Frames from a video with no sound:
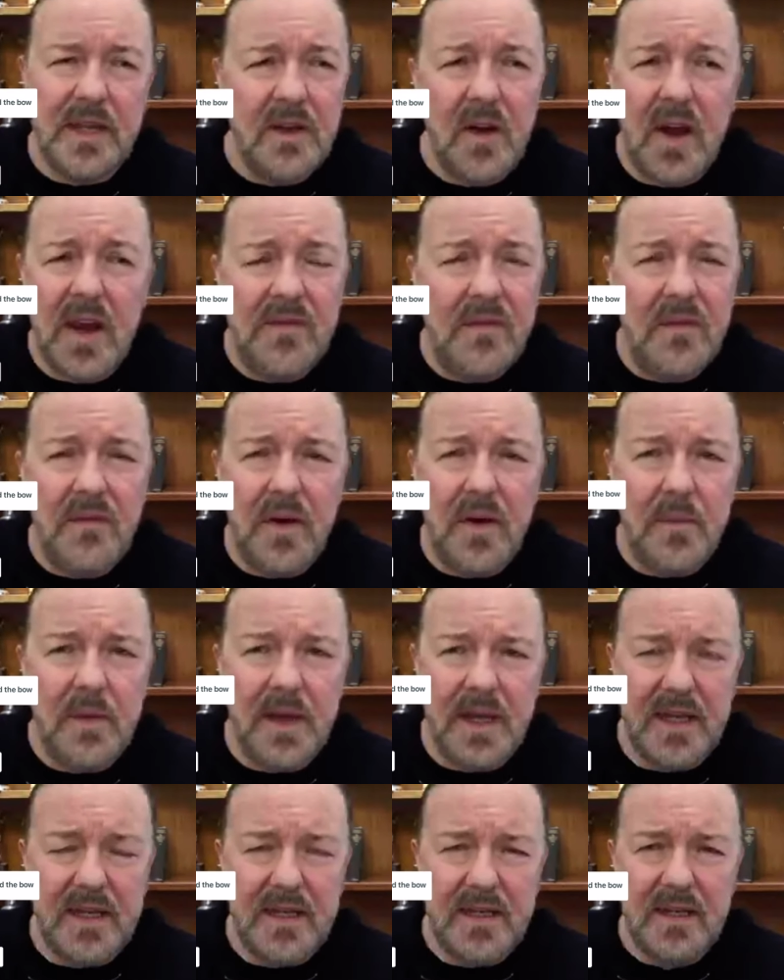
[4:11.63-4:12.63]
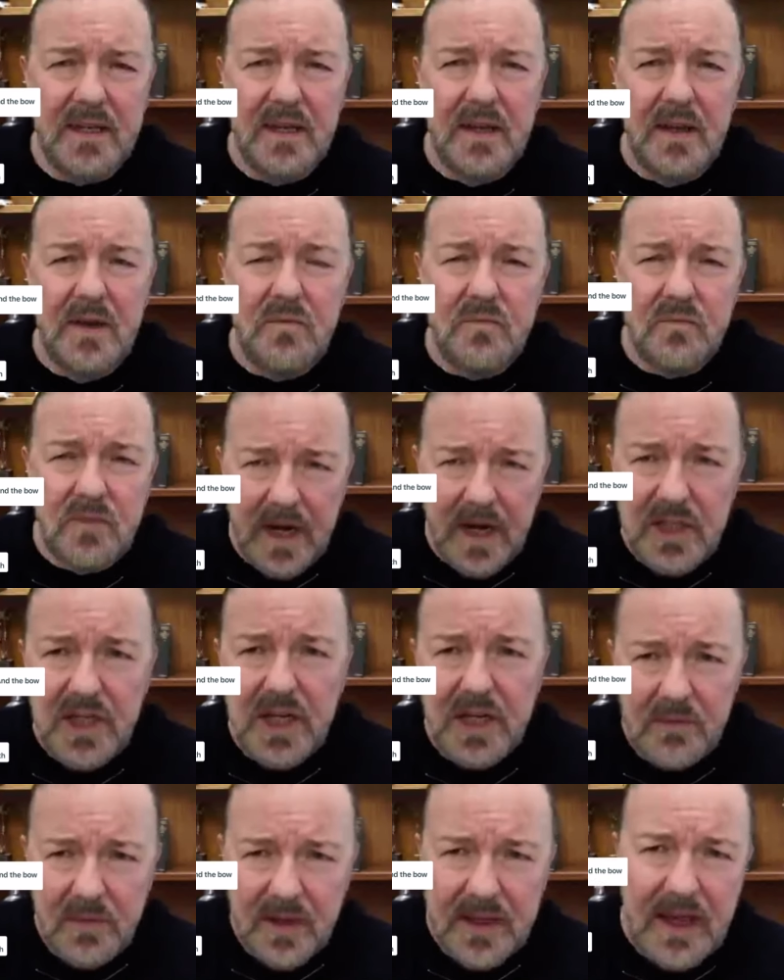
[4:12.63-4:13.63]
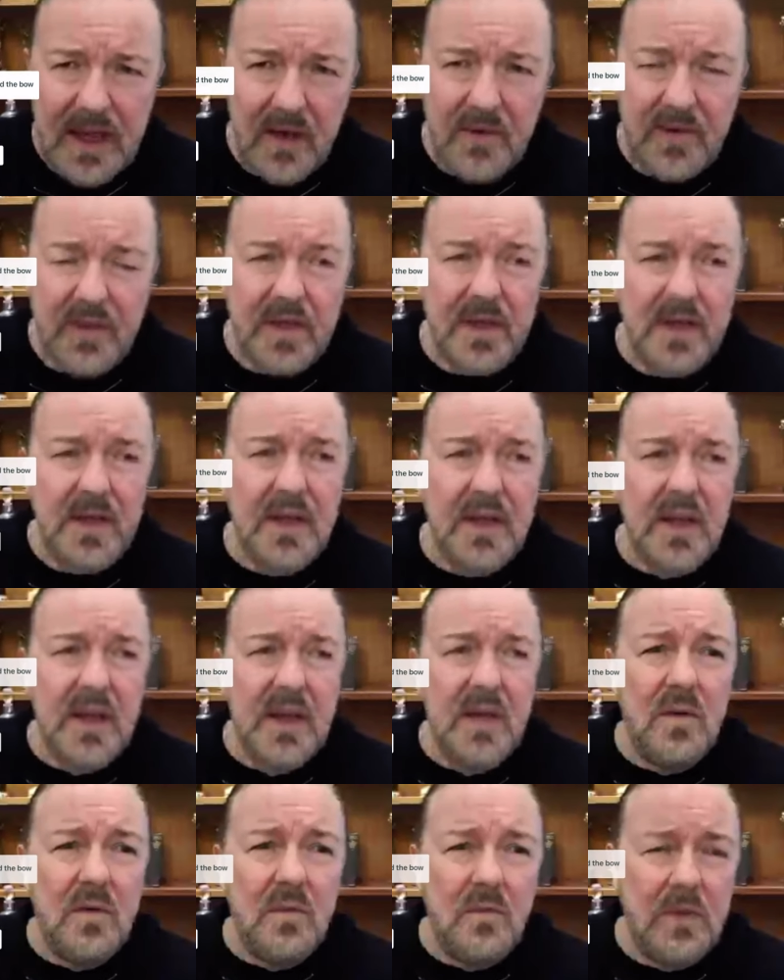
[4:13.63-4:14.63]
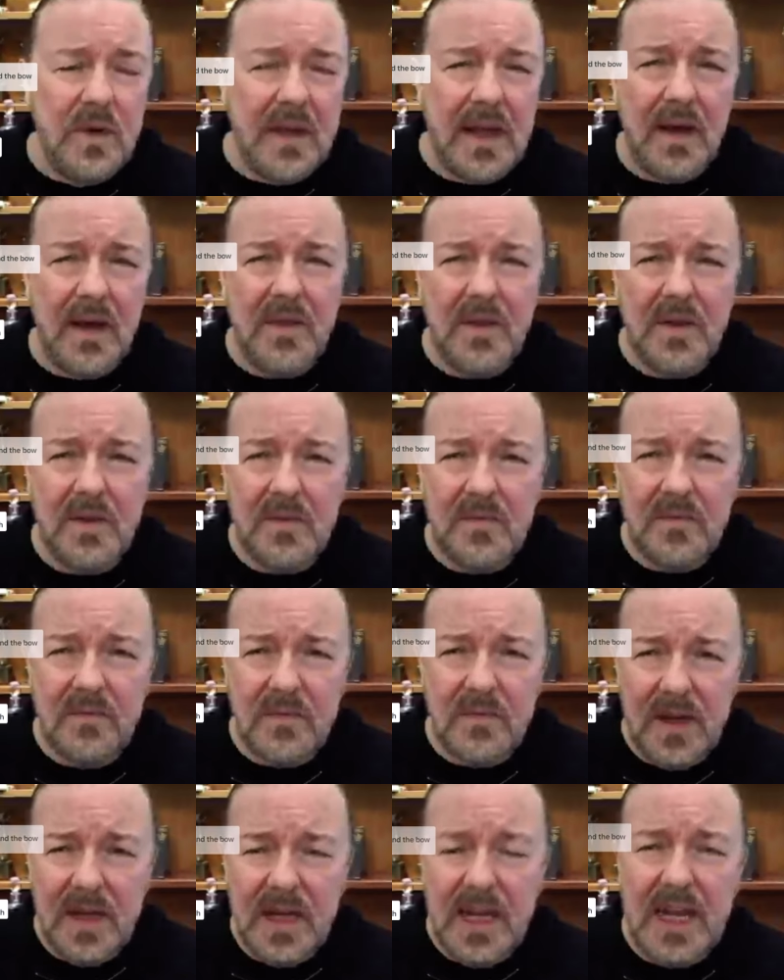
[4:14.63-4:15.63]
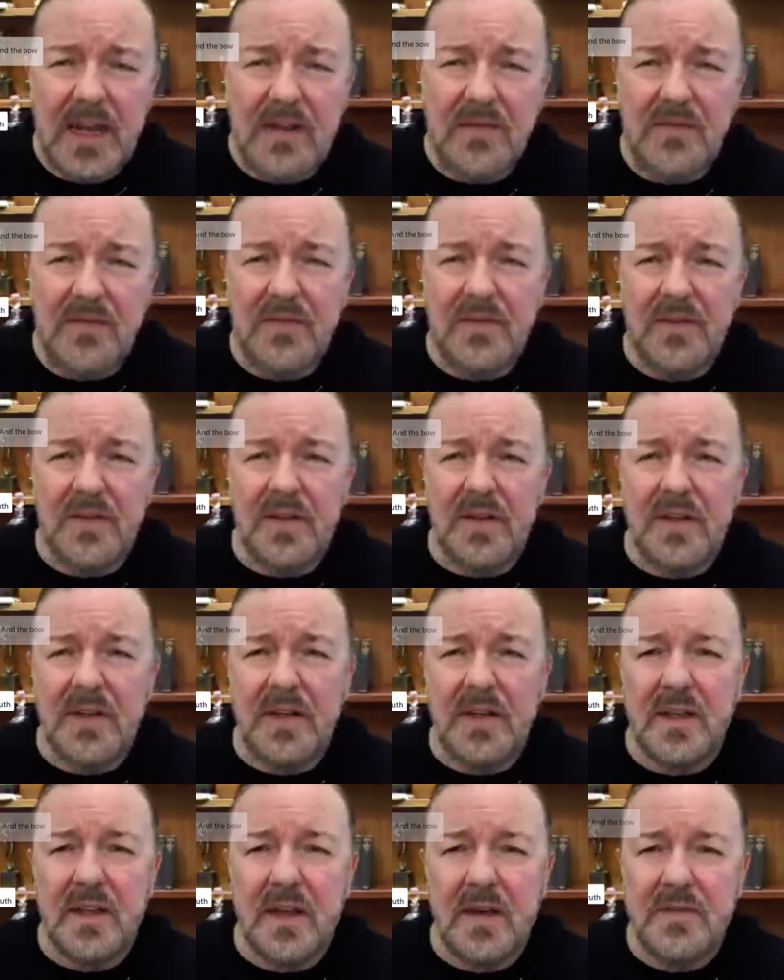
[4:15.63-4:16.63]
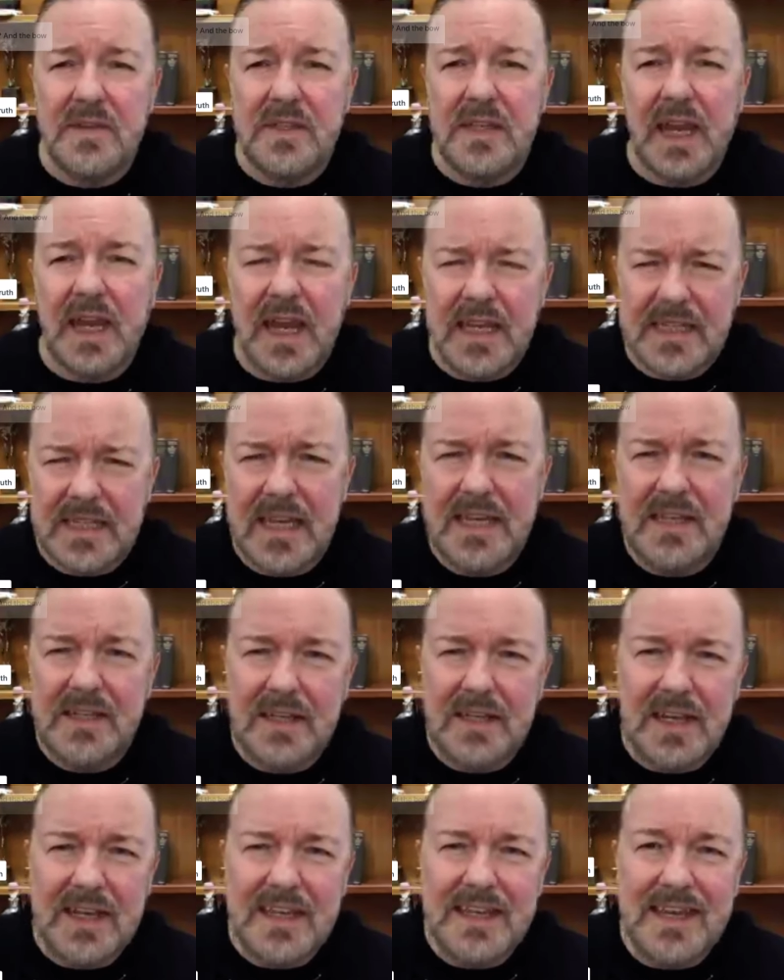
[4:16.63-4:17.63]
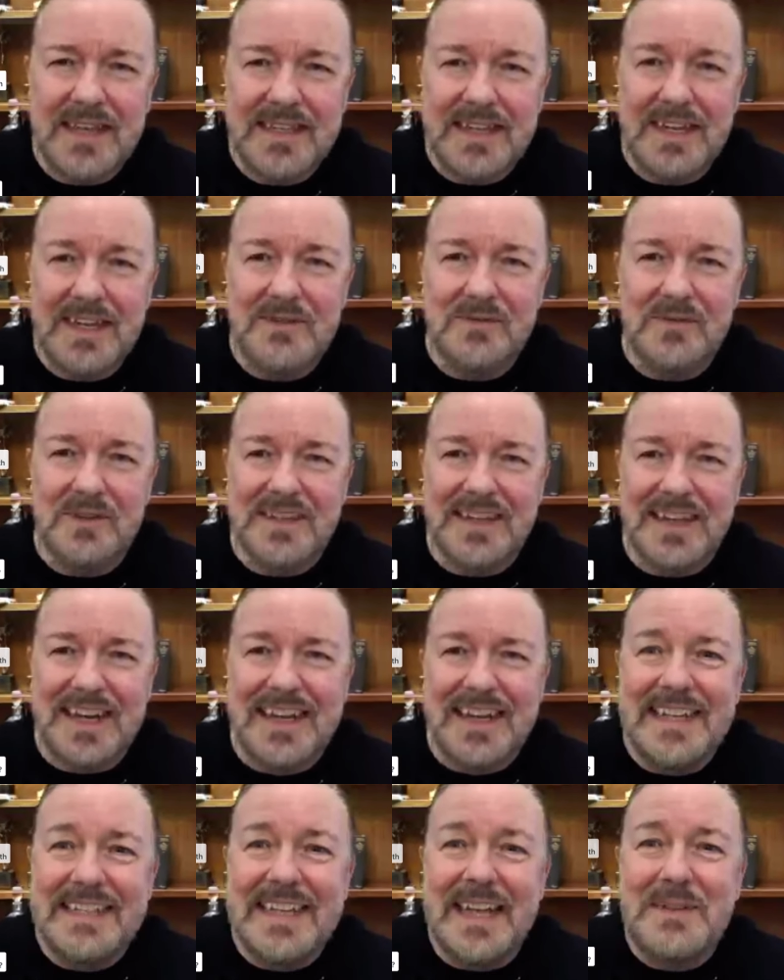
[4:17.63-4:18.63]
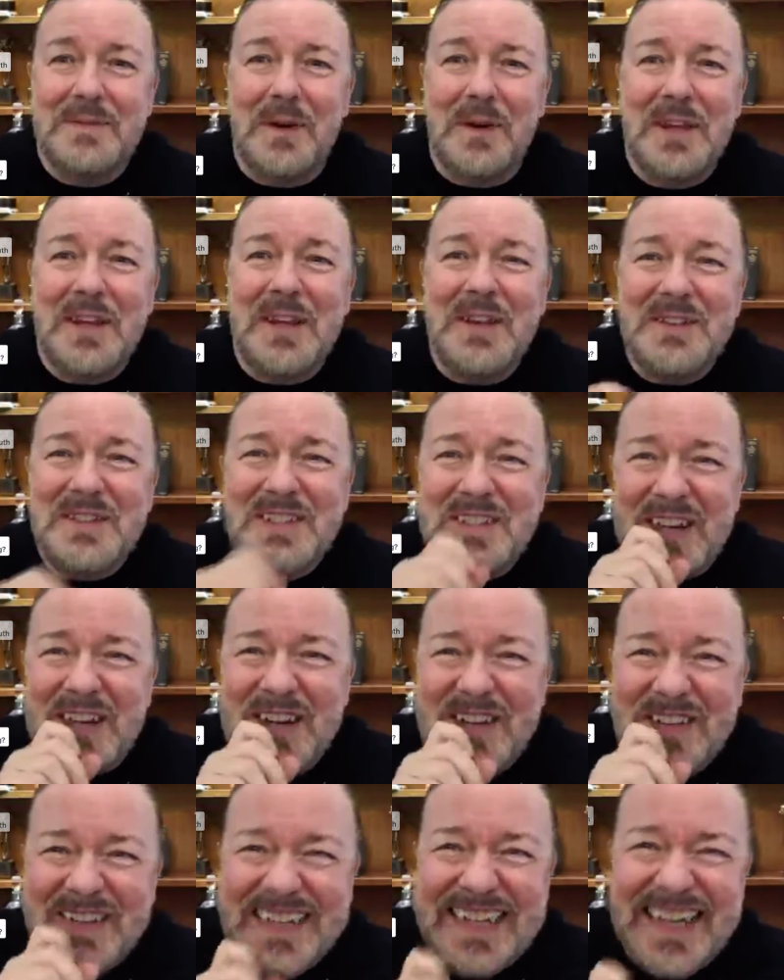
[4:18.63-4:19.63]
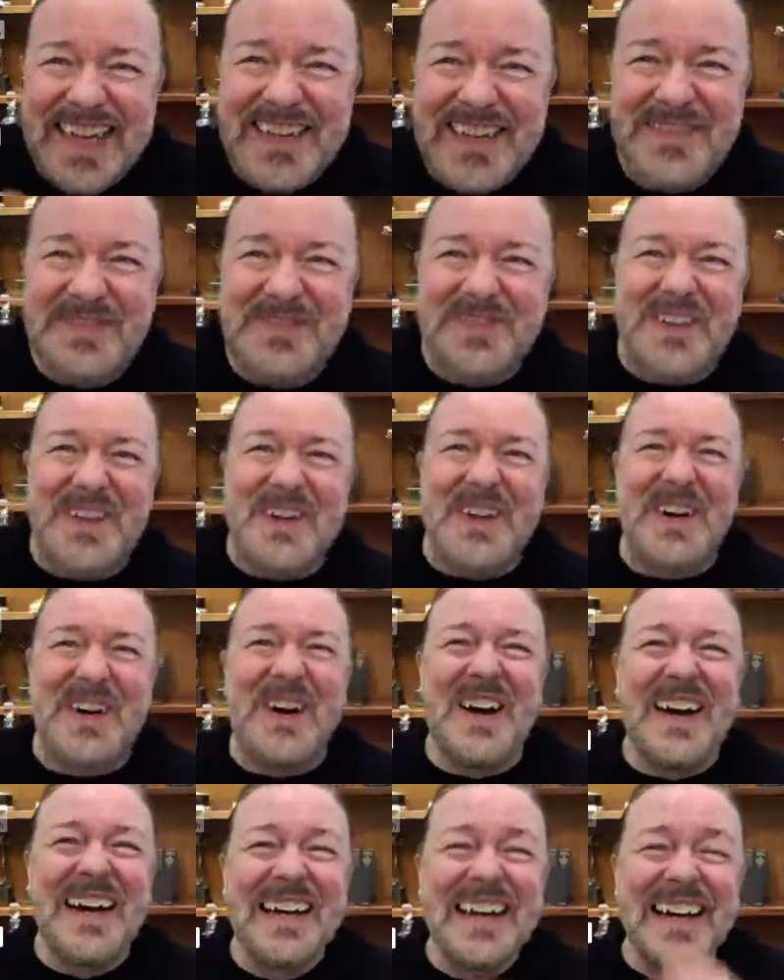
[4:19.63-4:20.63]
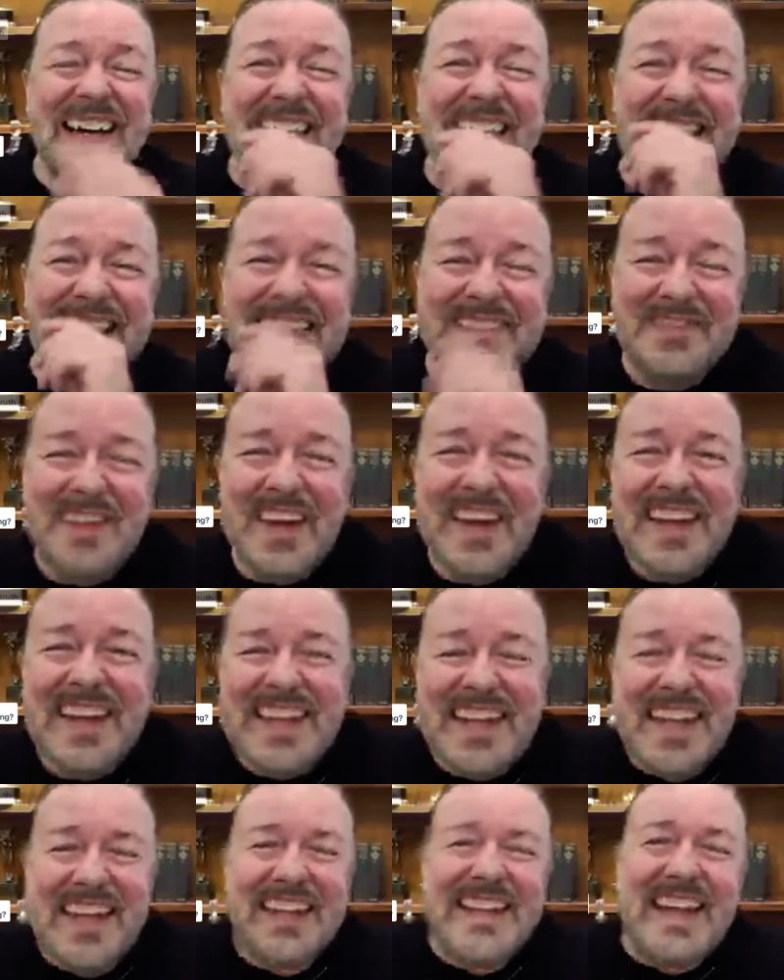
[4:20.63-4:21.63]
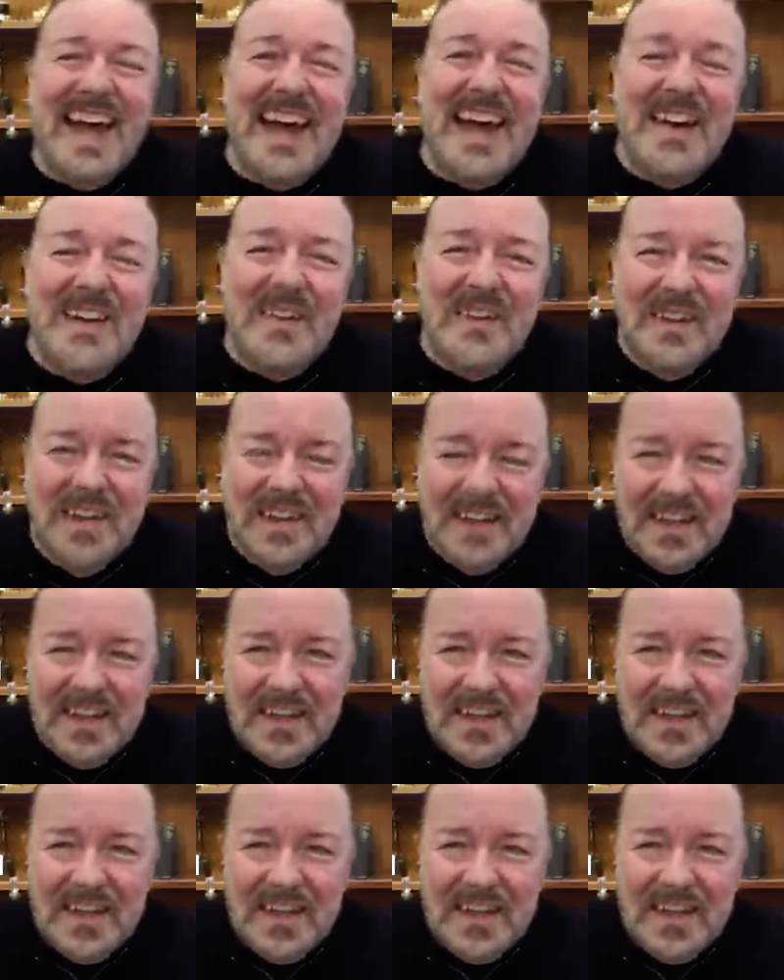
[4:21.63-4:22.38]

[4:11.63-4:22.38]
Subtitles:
Not even vomiting. Retching without the relief of sick. Is this interesting? Is this what you tuned in for? Fucking hell.